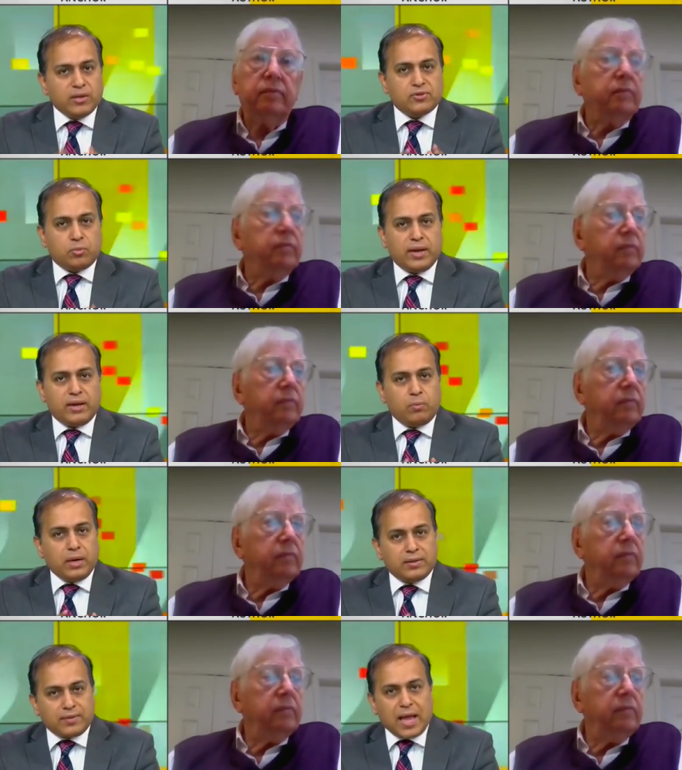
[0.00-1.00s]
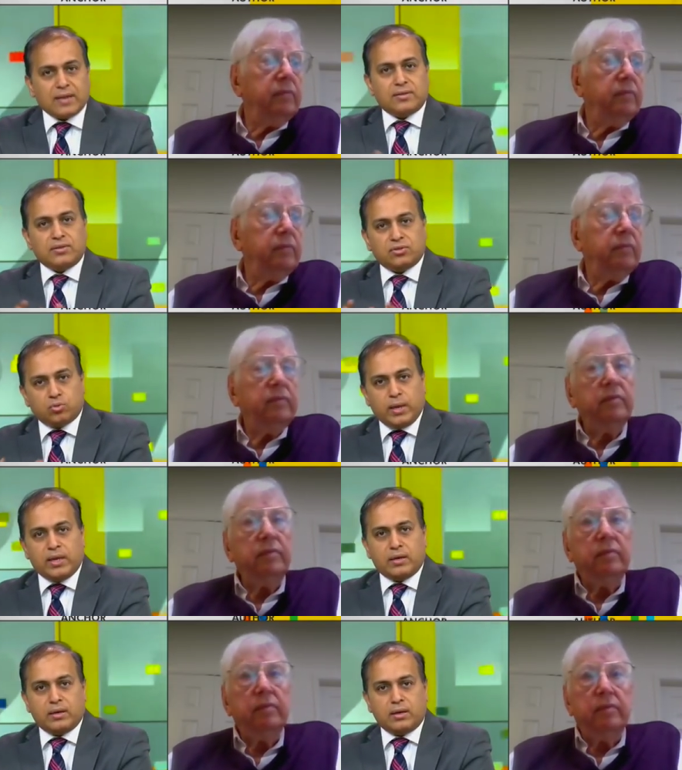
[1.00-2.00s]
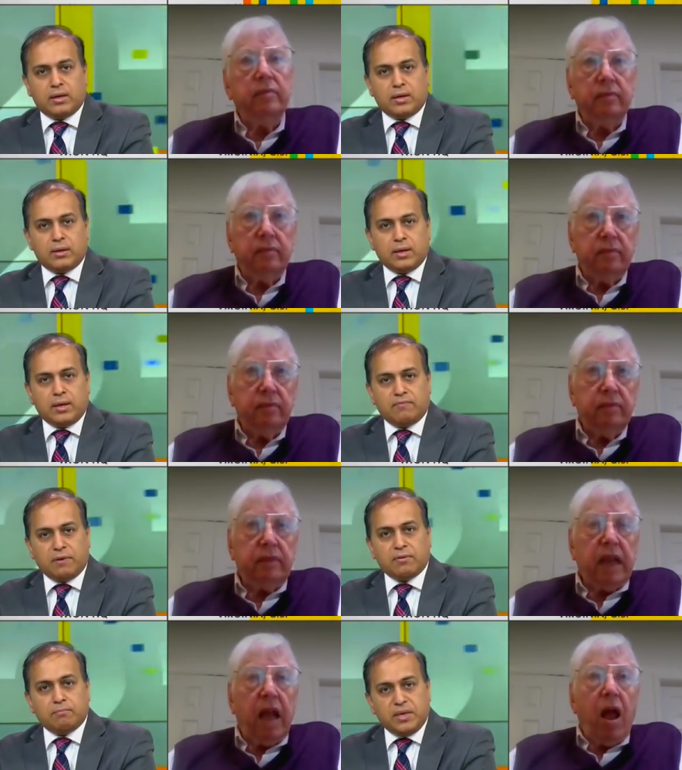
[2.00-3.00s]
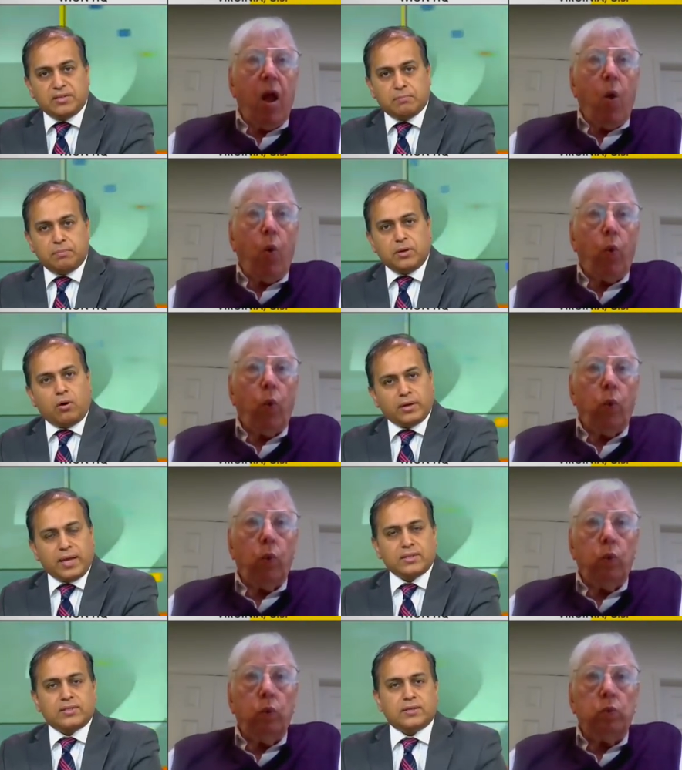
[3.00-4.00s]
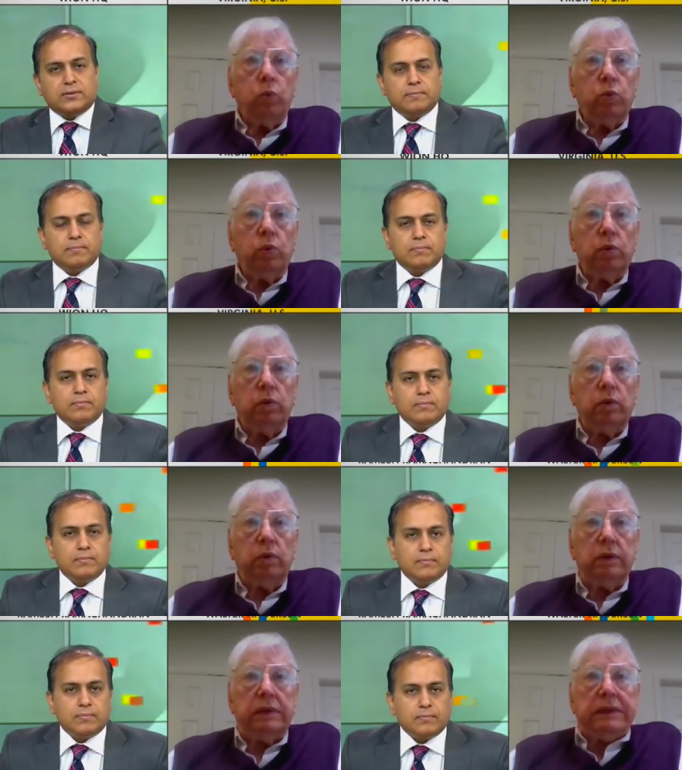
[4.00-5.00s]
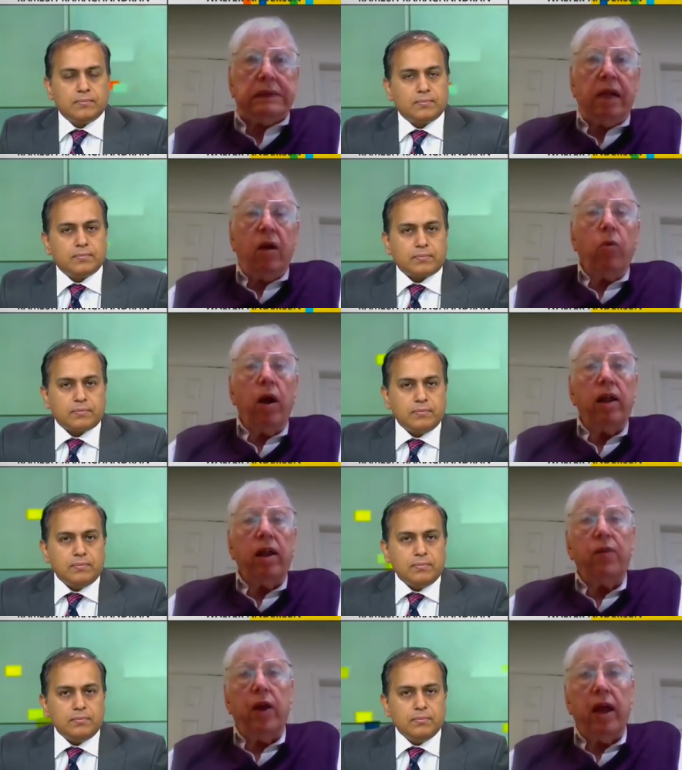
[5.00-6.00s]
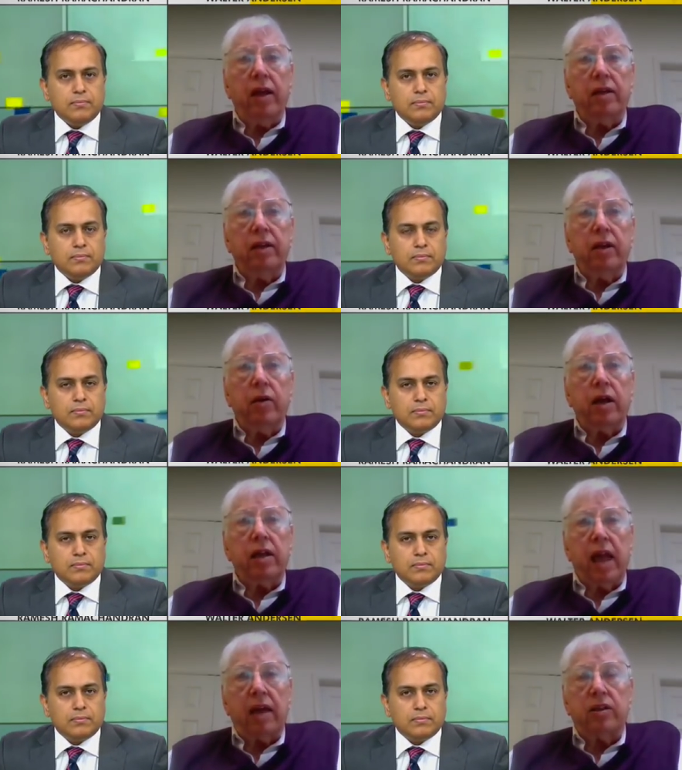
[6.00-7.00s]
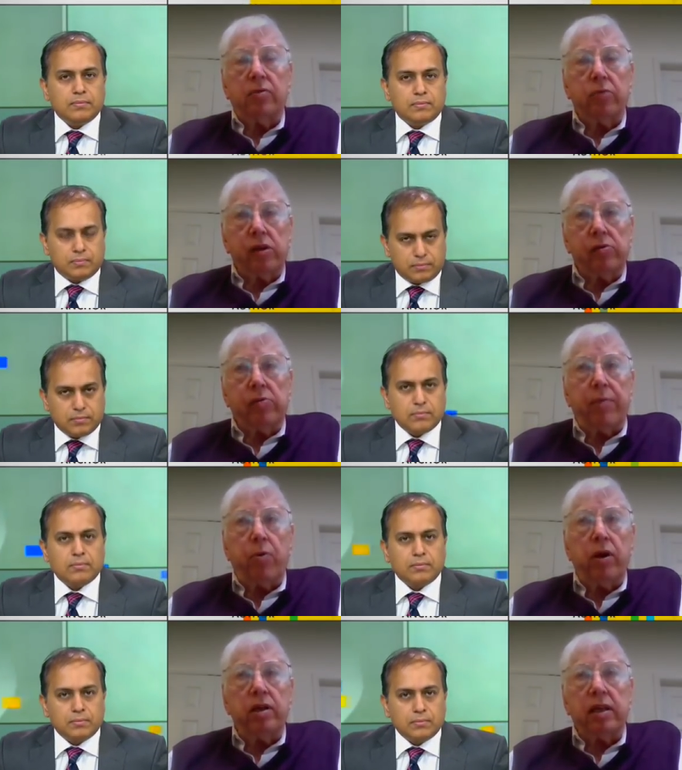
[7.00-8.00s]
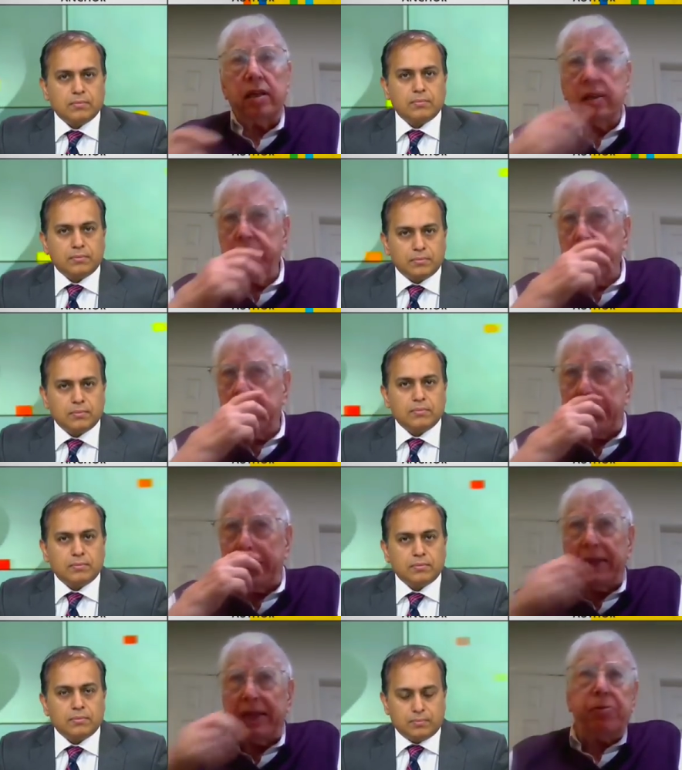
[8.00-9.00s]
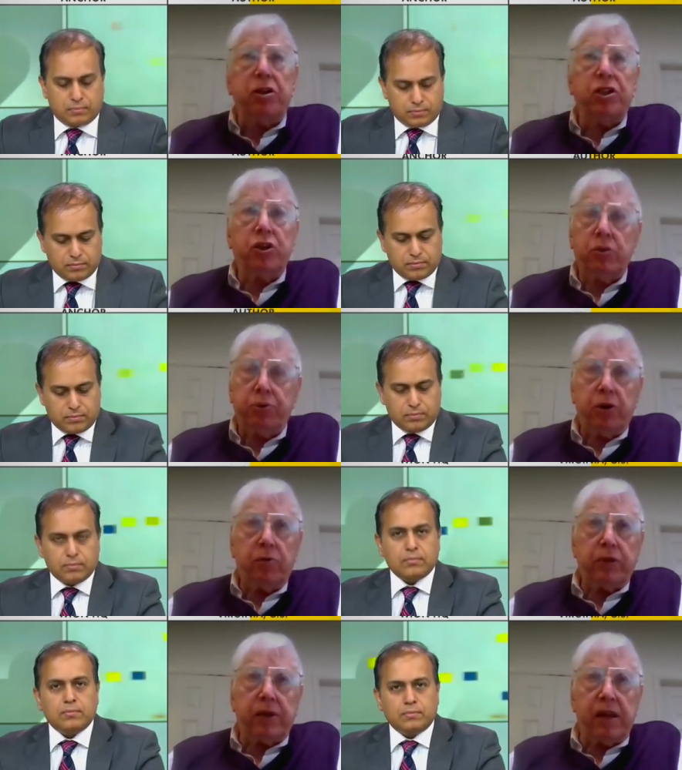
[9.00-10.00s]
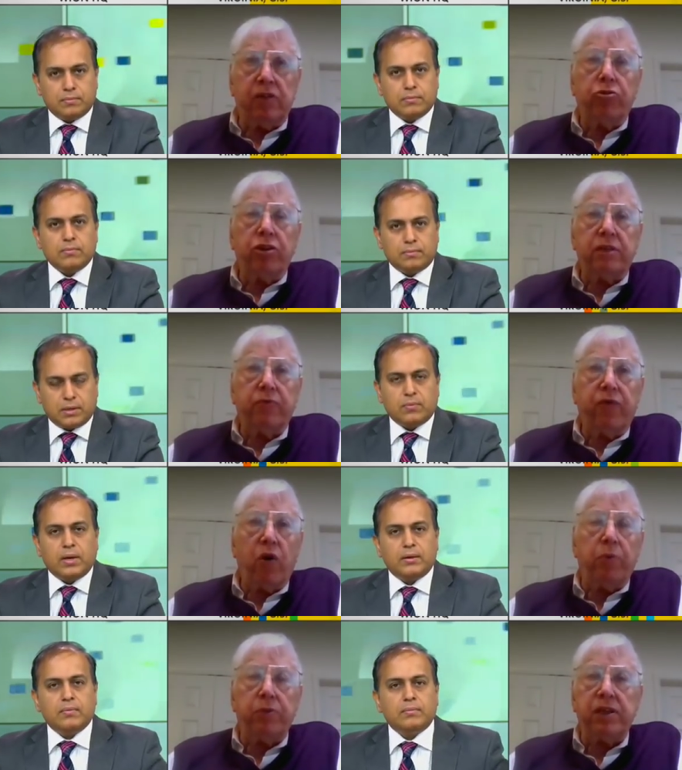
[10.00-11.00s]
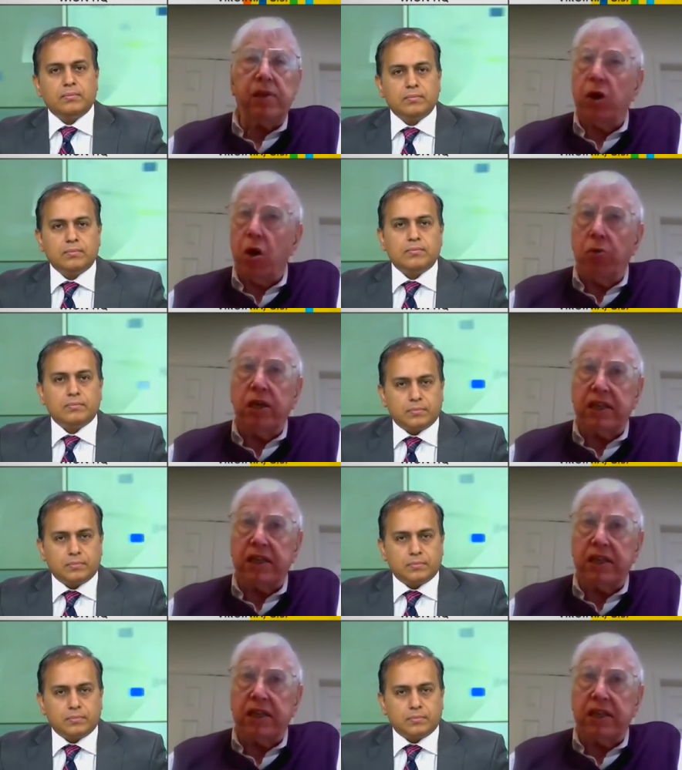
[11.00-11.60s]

Speaker 1: which way will that swing uh, in favor of the BJP or against it?
Speaker 2: Well, if you had, you know, actually, my point is uh, there's been a surge, but uh, increased voting percent. But